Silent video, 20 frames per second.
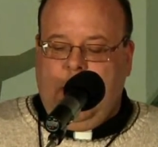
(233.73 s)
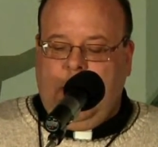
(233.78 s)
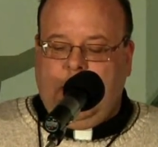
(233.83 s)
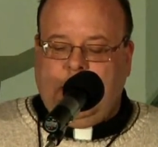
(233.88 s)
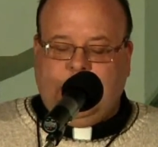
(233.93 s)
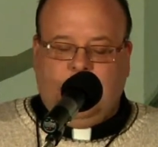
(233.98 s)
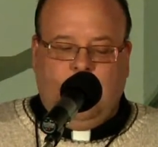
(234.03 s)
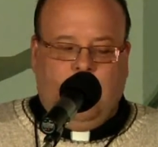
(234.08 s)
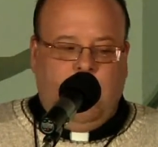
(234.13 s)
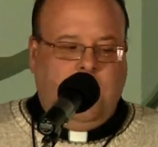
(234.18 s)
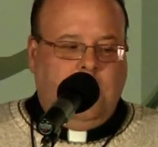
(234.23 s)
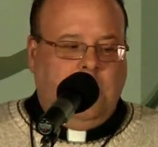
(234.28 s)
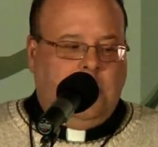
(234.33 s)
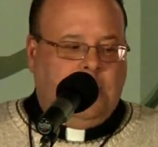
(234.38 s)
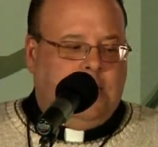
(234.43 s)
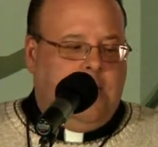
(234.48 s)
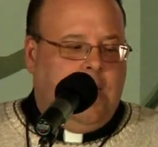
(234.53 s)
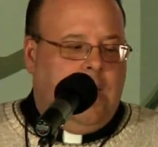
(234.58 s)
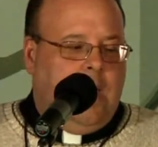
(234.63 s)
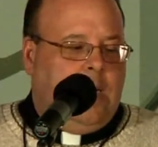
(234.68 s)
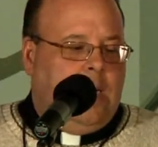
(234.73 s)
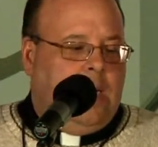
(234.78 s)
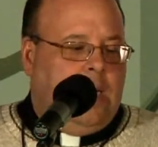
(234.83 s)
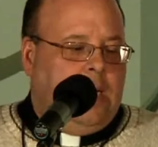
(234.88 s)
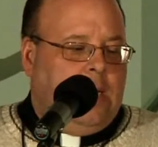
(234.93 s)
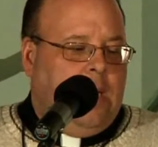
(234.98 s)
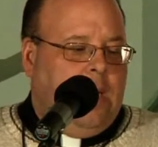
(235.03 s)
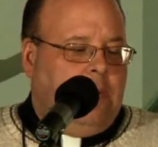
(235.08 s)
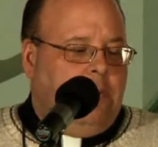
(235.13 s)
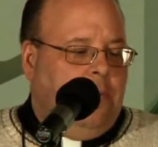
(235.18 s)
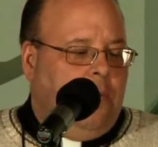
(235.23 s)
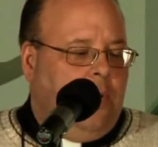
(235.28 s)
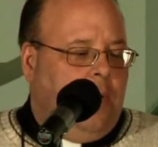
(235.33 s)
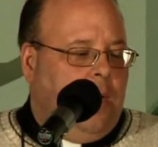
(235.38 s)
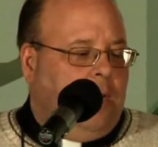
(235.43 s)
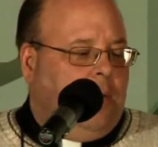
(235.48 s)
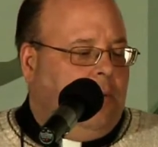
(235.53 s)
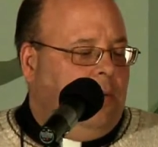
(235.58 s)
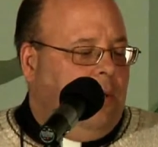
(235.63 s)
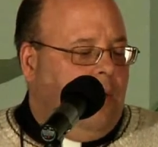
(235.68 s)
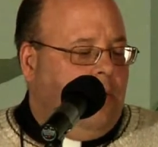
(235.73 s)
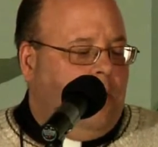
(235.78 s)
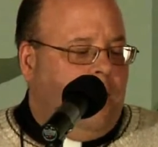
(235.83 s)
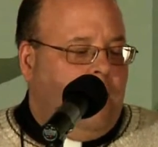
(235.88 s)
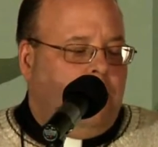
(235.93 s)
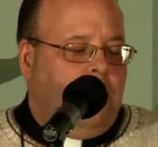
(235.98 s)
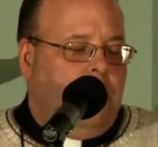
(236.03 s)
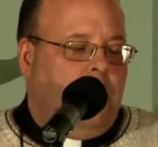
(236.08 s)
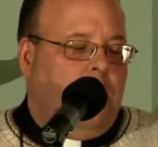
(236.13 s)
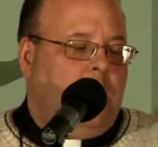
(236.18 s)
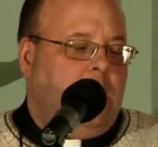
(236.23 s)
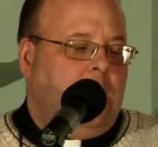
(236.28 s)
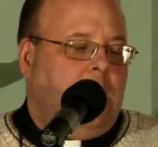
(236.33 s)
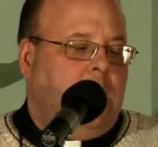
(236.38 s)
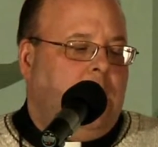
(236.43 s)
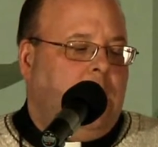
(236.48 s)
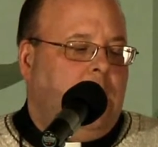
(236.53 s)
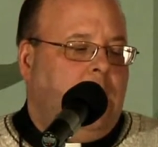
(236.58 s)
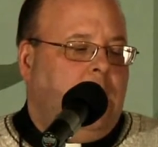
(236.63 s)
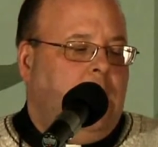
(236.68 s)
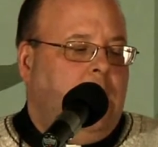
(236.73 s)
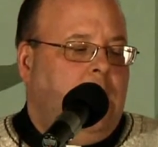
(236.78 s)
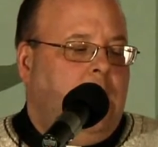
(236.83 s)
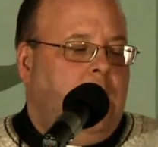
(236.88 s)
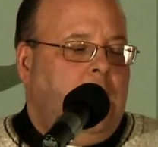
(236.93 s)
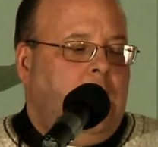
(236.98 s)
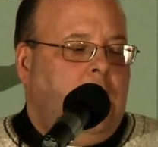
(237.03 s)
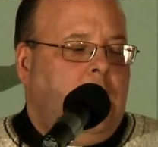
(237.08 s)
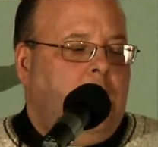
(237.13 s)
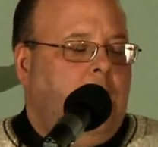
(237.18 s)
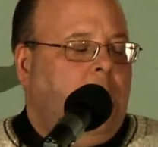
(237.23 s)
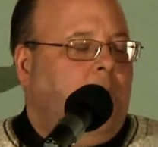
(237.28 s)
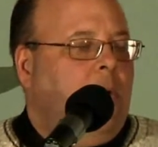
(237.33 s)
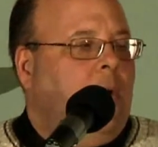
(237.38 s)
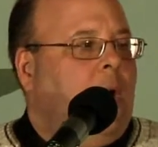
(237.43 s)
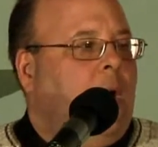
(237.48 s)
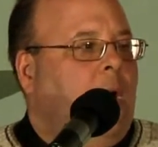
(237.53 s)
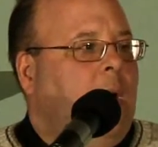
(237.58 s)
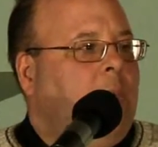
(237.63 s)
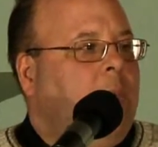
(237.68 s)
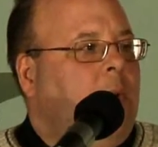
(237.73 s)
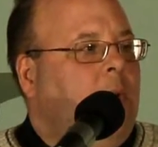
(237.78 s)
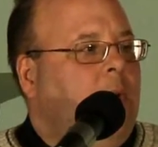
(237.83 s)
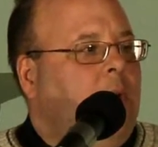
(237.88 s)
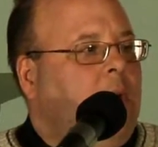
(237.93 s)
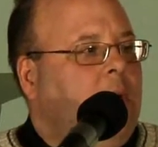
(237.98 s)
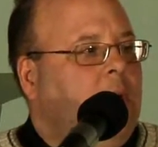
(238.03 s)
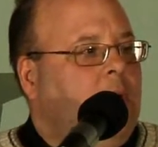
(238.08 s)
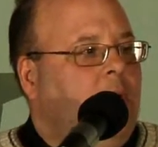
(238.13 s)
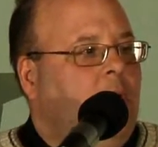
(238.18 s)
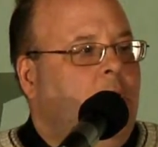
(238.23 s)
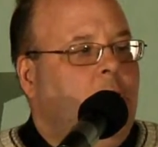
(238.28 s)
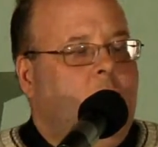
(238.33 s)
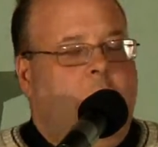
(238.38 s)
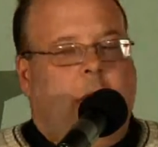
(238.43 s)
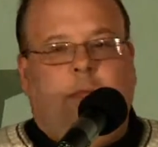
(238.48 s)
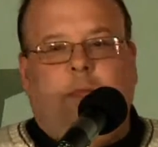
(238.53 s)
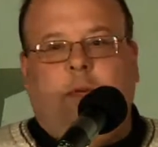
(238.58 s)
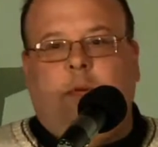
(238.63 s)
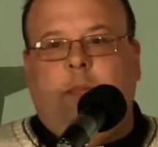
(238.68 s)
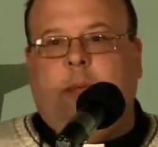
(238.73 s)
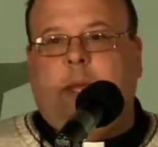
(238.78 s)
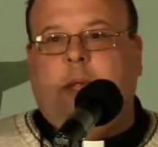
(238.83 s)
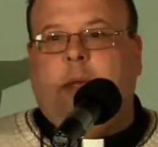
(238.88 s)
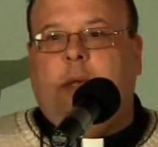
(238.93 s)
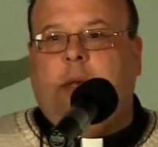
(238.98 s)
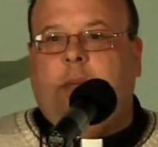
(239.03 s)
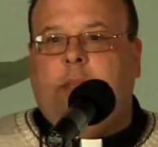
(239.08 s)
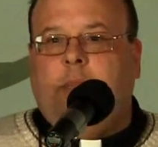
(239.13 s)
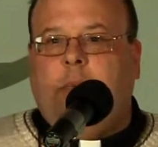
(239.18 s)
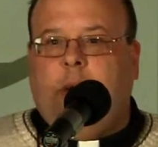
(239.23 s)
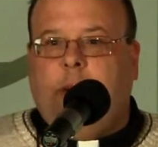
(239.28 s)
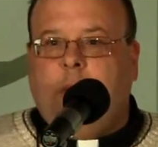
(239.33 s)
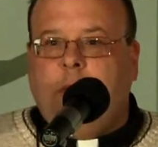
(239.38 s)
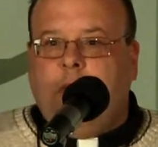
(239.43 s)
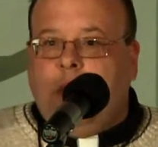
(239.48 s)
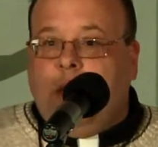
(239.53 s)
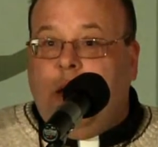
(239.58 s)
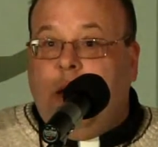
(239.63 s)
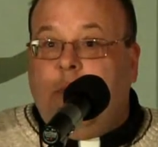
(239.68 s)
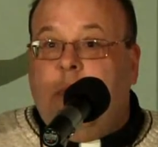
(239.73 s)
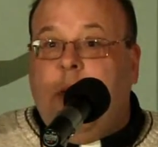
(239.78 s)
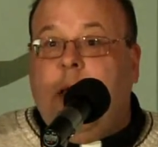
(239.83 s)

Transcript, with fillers: And so I decided at that point, around that point, that, you know what, Lord, I'm going to go away for a bit, but I'm going to come